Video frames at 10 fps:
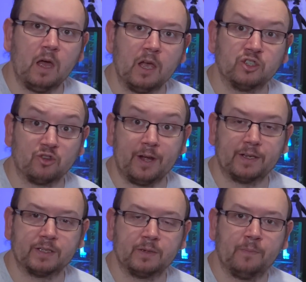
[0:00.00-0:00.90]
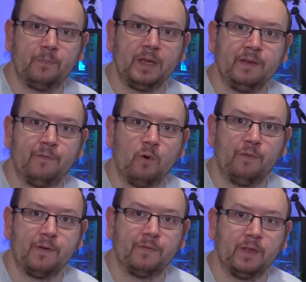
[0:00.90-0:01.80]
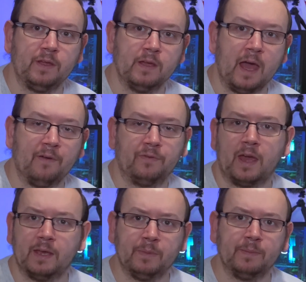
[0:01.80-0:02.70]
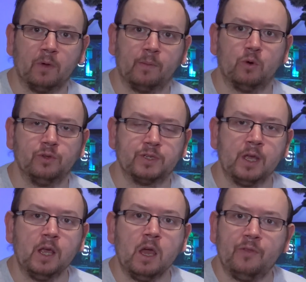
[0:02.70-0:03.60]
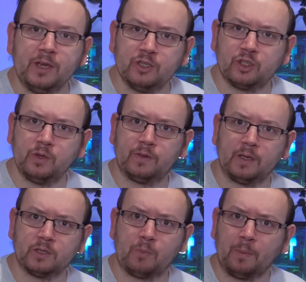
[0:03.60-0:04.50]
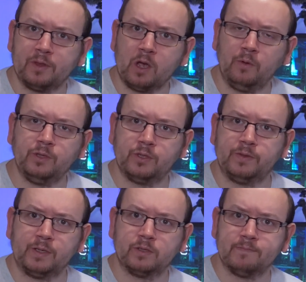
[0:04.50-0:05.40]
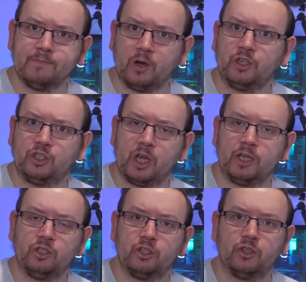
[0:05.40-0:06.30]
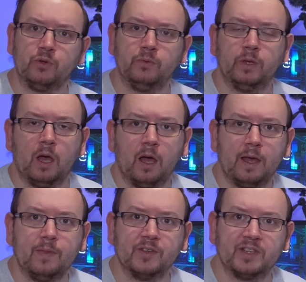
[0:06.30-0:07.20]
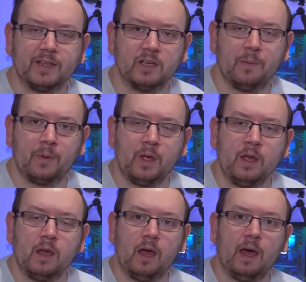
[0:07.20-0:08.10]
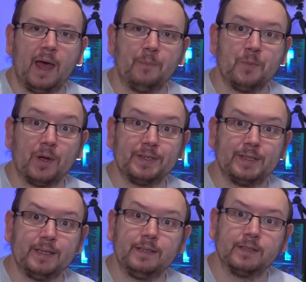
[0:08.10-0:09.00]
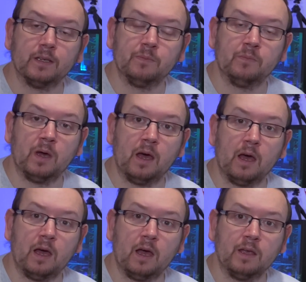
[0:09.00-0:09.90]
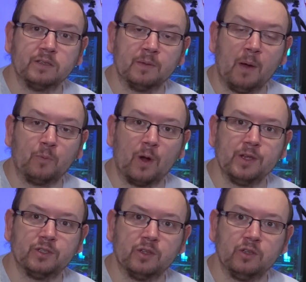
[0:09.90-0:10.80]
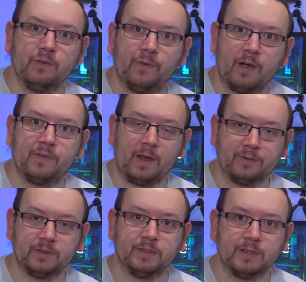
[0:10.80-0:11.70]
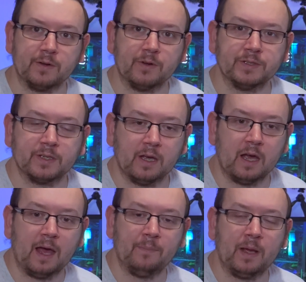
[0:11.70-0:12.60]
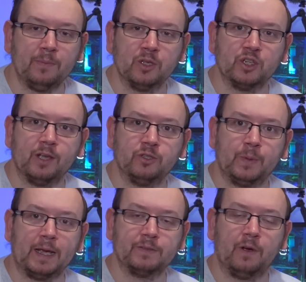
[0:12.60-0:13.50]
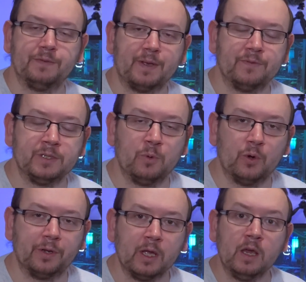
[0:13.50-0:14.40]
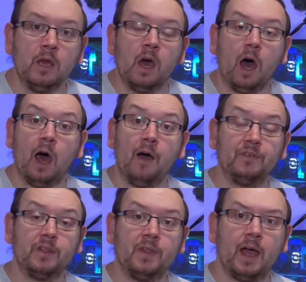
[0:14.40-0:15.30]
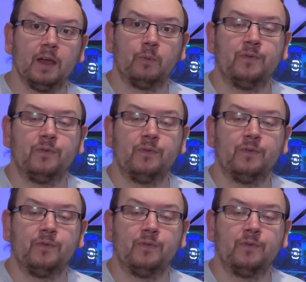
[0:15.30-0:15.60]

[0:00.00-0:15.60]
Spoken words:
Strix B450F gaming motherboards. These two things are probably the only two things that might change soon in the setup, and we might see some upgrades to the new 5000 series and maybe a change to an X570 board. Other than that, we've